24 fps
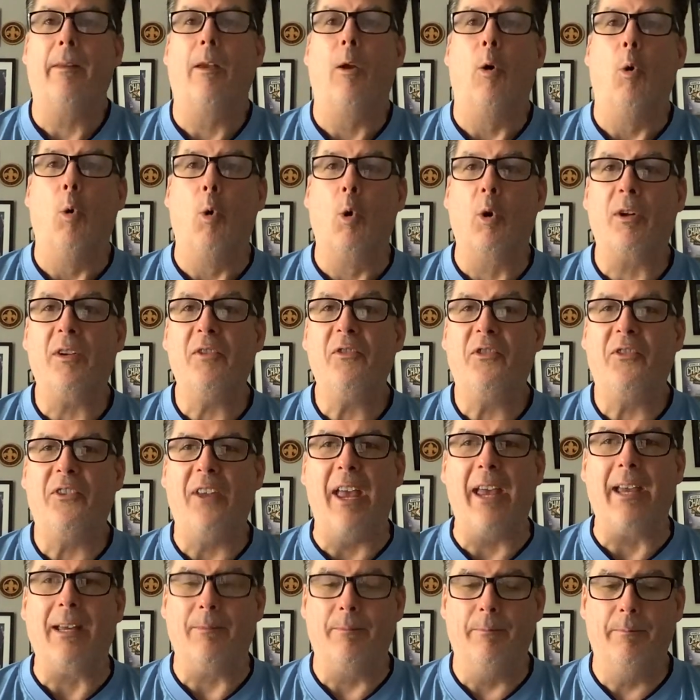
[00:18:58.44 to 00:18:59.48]
Oregon
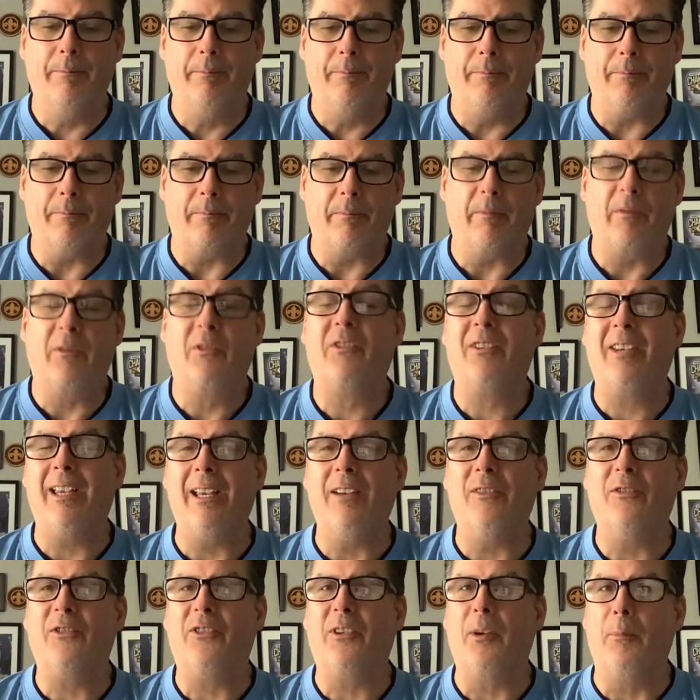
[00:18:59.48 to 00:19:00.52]
State
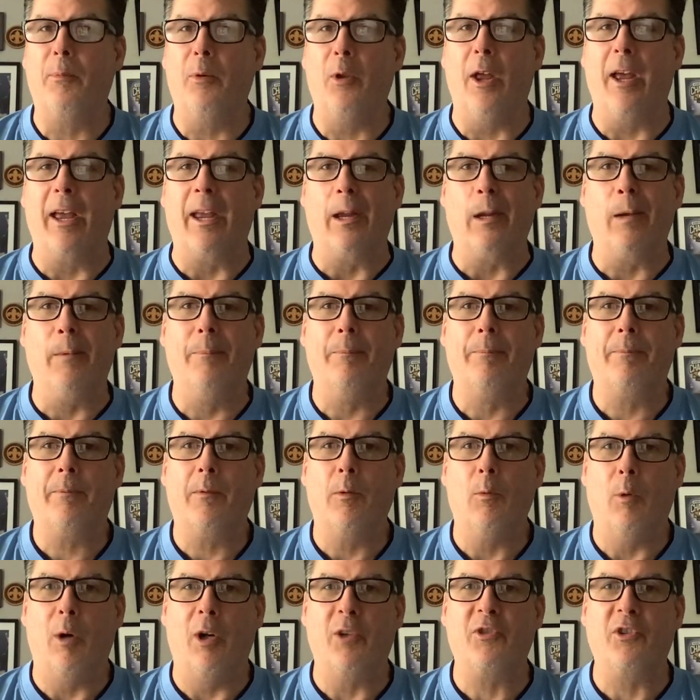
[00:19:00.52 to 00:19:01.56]
tends to play
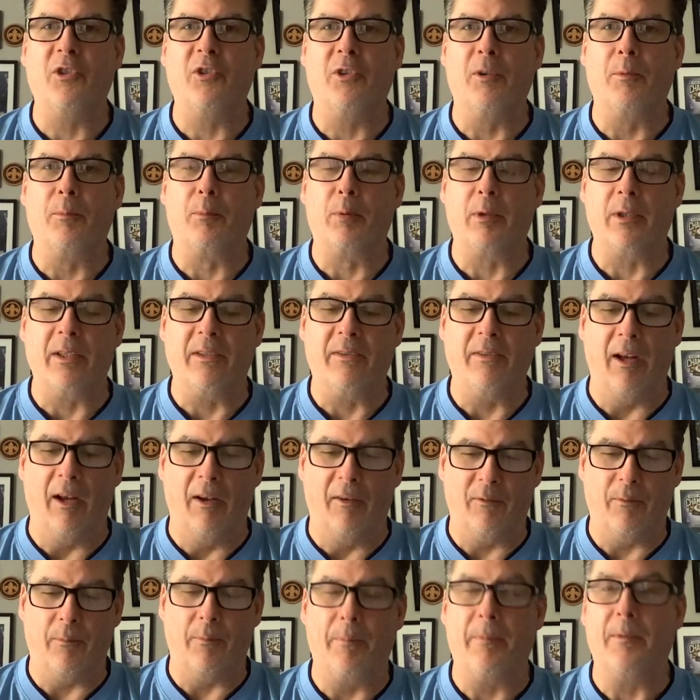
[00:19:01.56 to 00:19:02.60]
Washington pretty
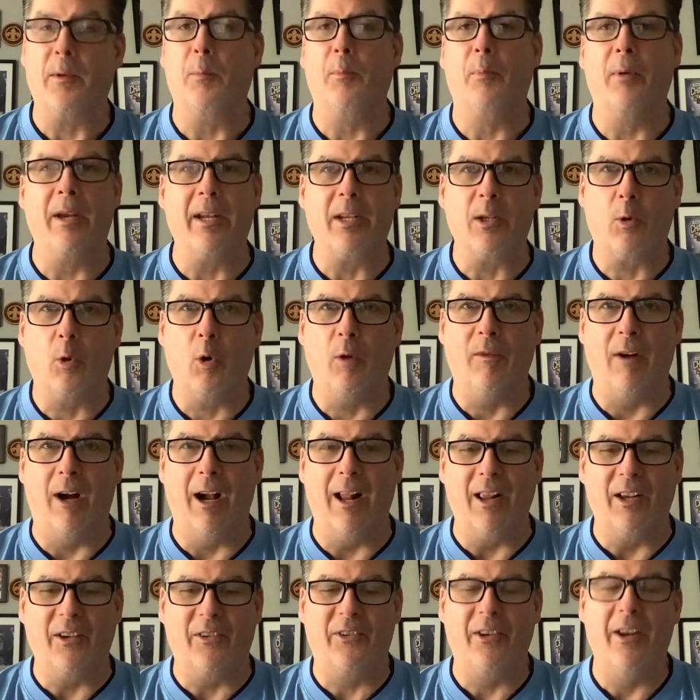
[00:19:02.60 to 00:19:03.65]
tough. They're playing in
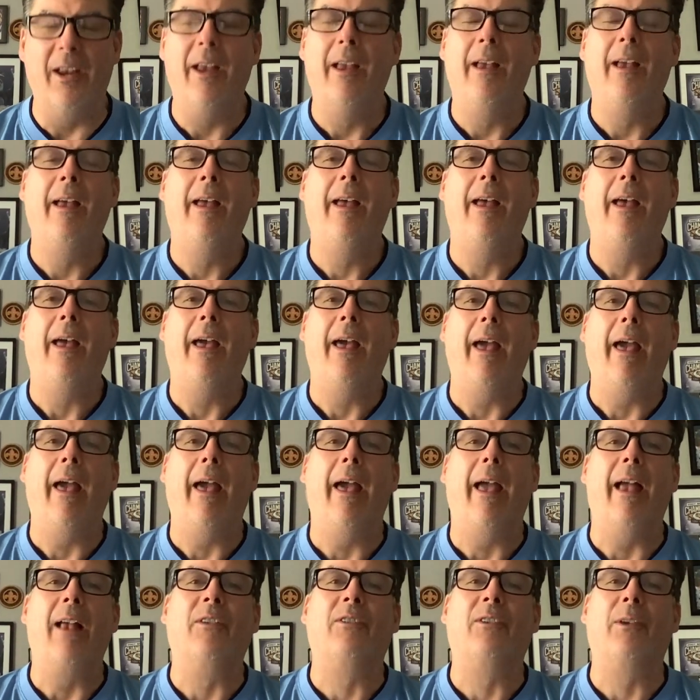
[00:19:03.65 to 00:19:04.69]
Corvallis.
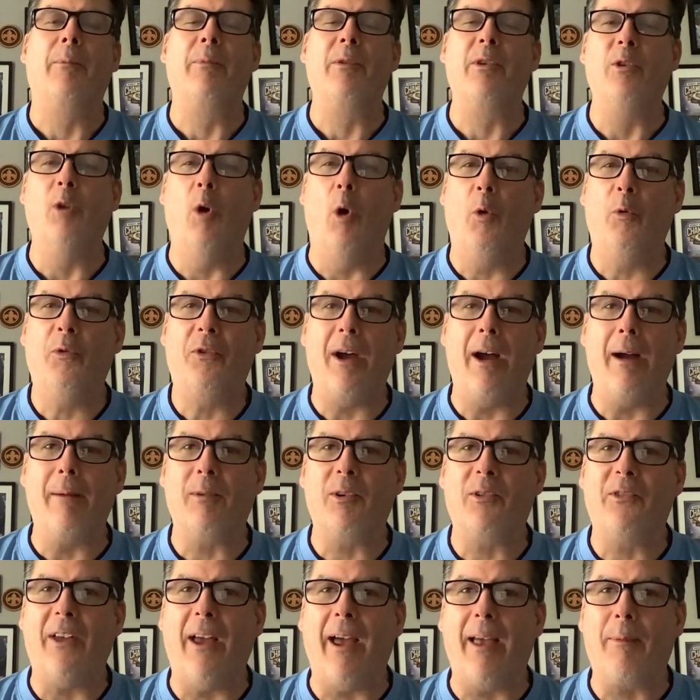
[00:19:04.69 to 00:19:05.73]
And some of you old
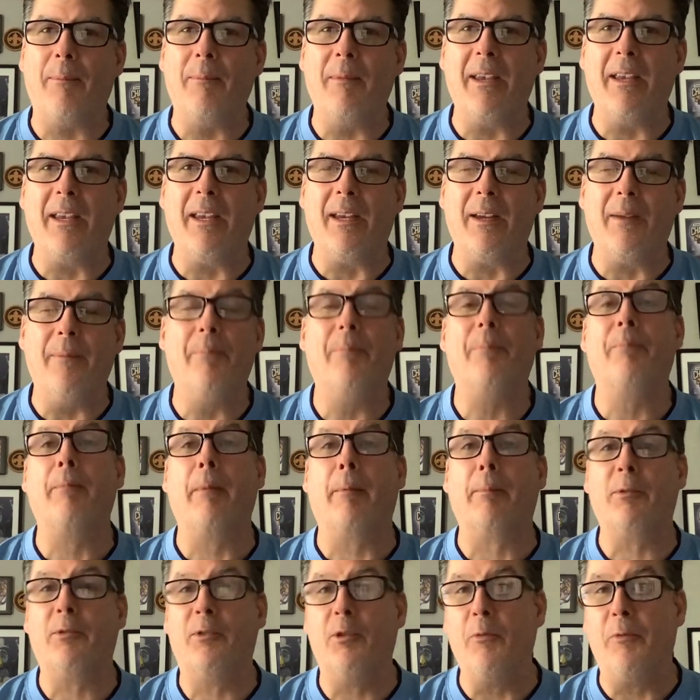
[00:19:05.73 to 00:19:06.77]
timers like me,
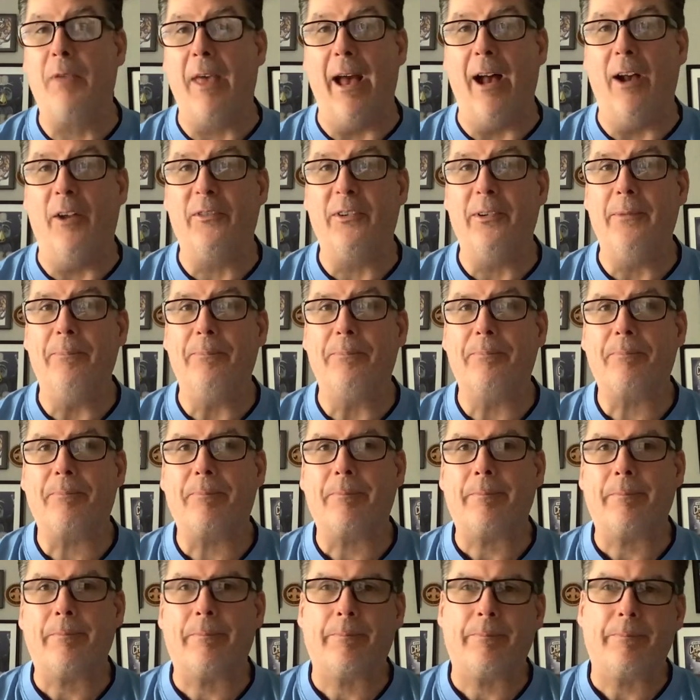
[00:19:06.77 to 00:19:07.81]
remember 2000?
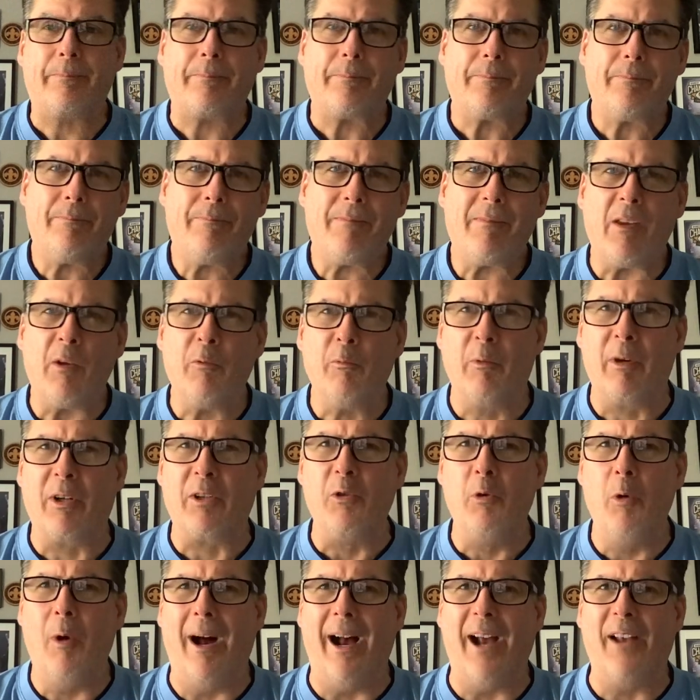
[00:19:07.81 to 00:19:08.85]
Rick
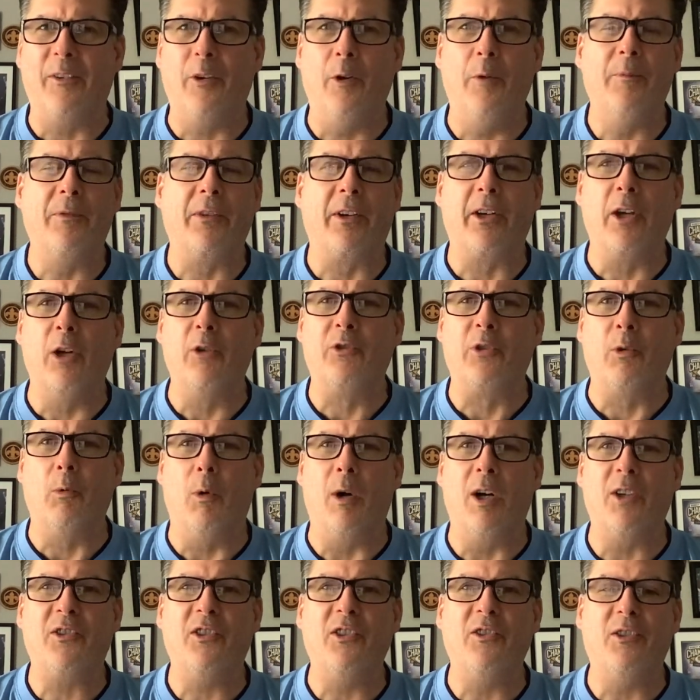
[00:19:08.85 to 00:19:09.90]
Neuheisel, the coach of
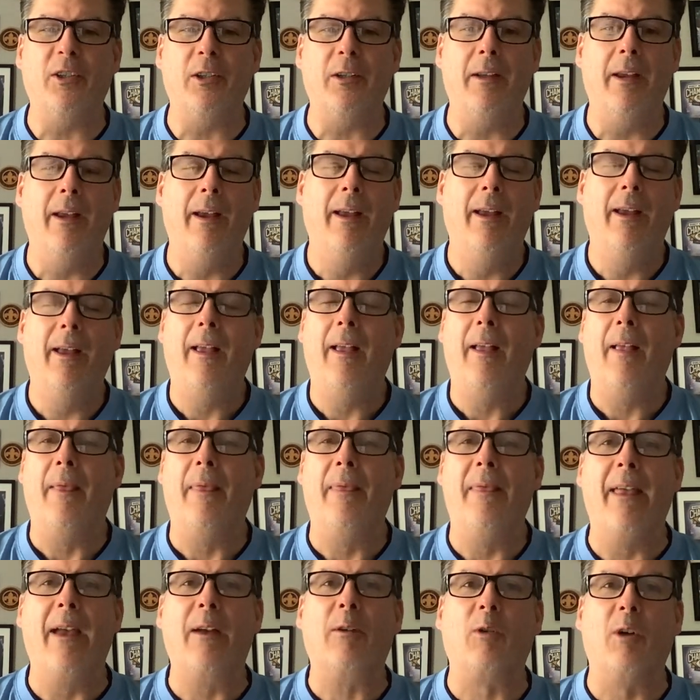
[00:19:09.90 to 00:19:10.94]
Washington,
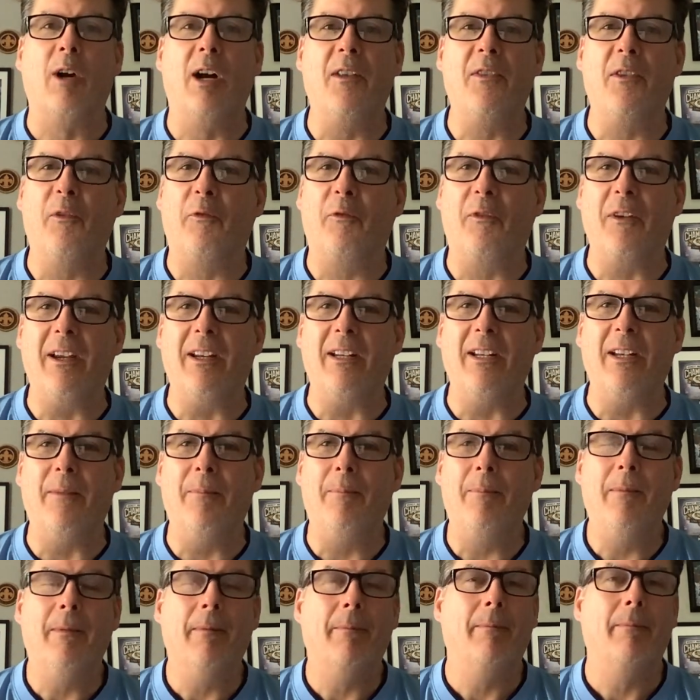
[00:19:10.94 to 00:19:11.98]
they were
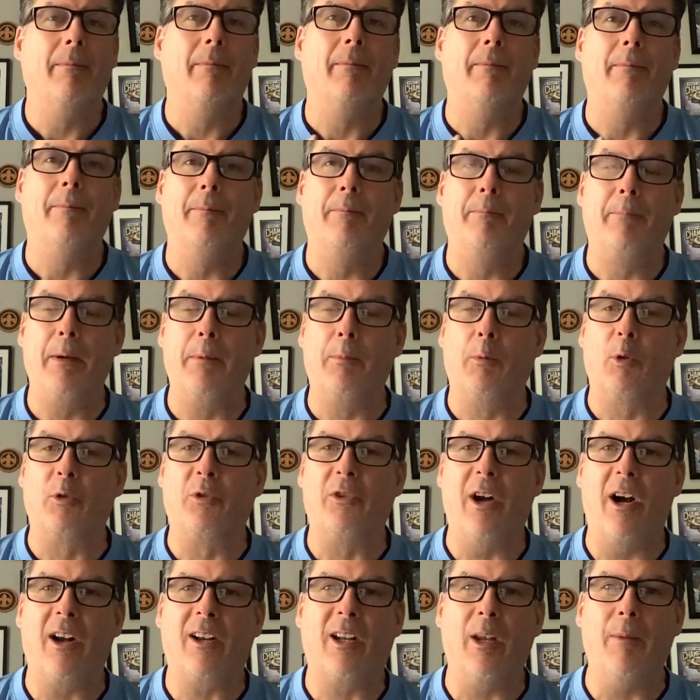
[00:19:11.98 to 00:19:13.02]
undefeated. People were
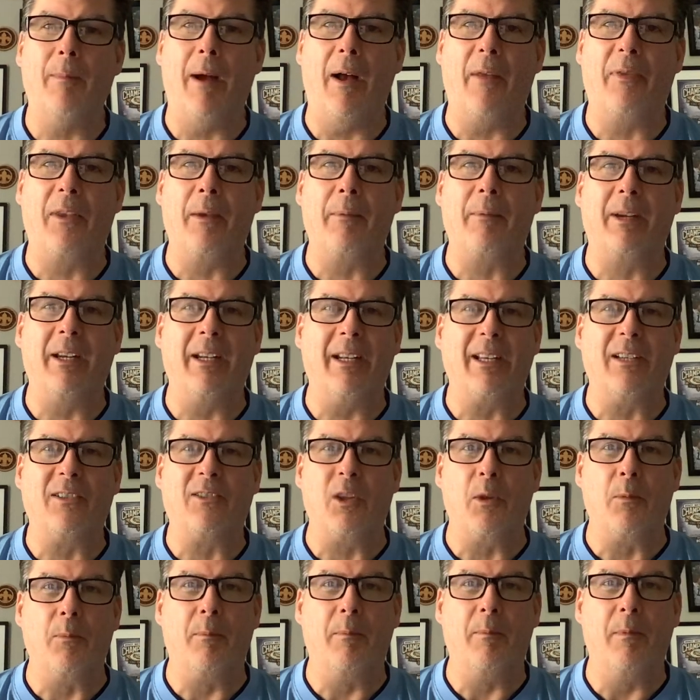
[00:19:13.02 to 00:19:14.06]
talking about them getting
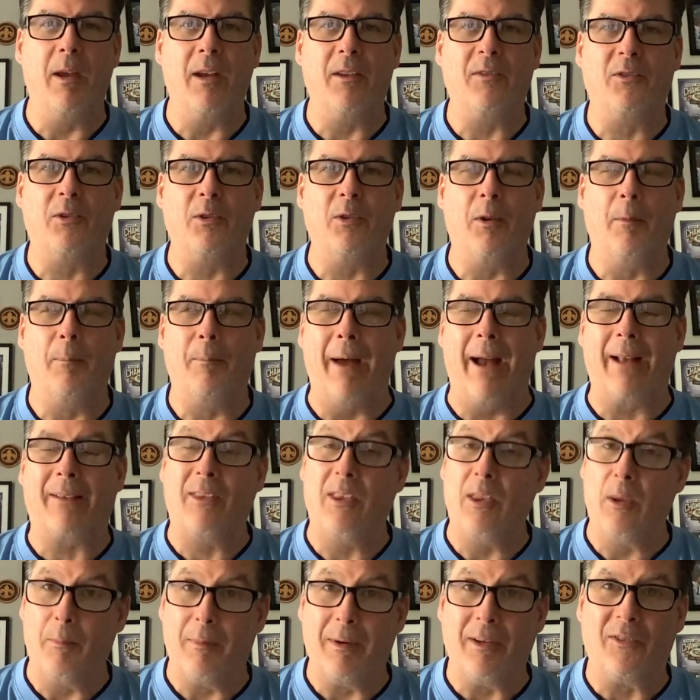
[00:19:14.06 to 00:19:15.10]
back
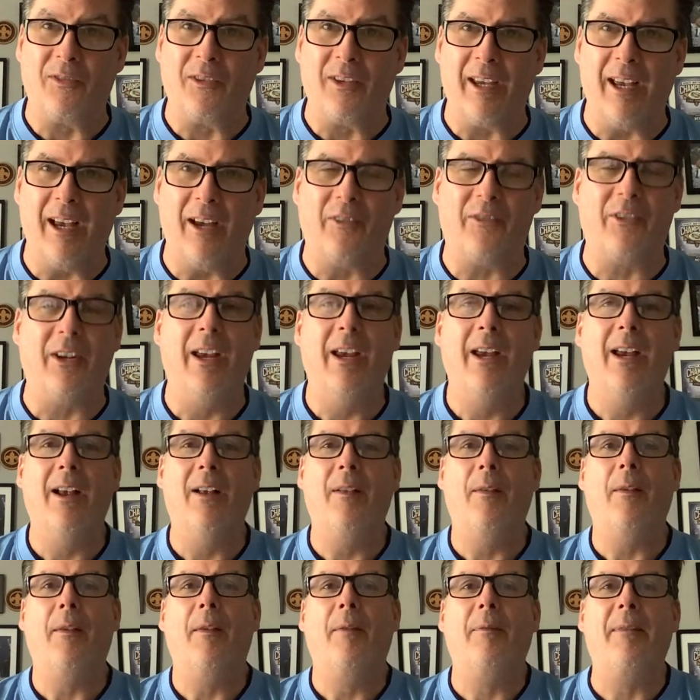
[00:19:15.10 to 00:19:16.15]
to the BCS
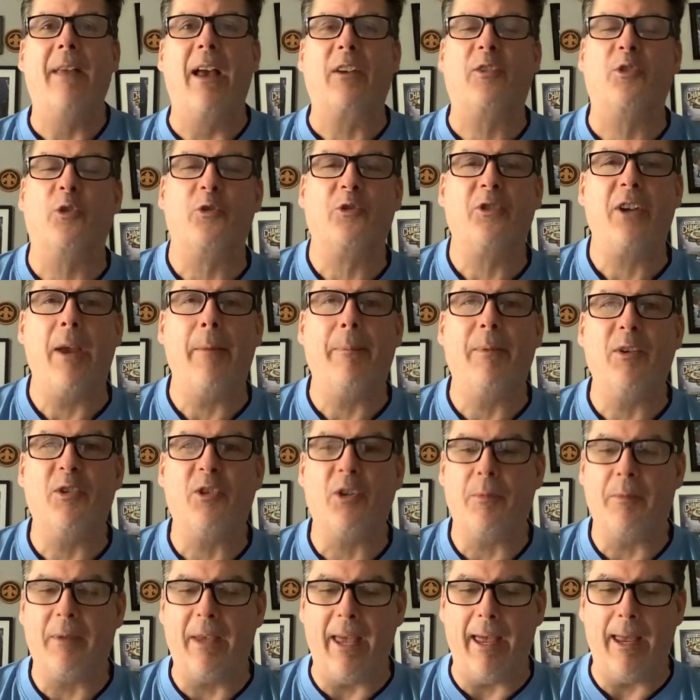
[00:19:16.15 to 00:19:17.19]
national
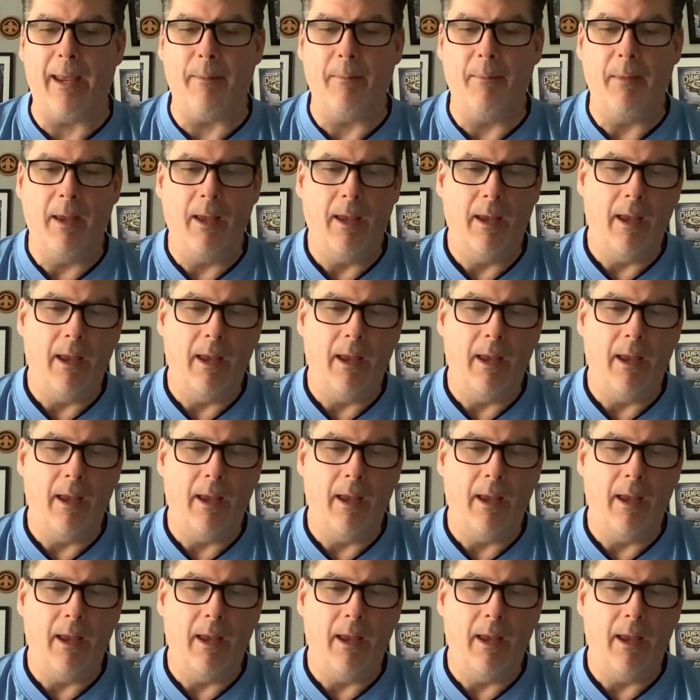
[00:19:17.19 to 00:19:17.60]
championship game.